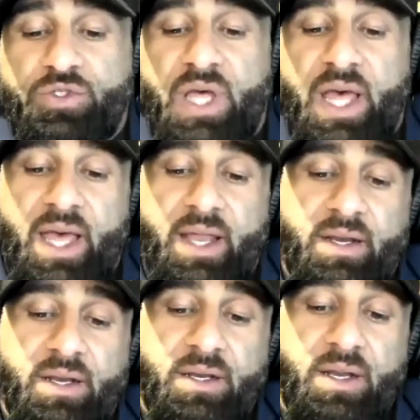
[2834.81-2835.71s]
I
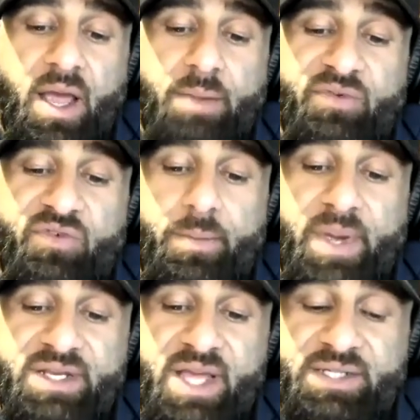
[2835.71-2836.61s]
prefer my
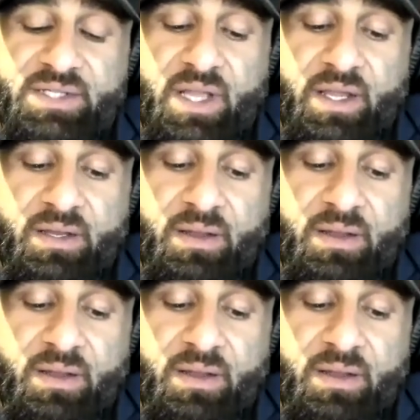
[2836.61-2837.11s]
test like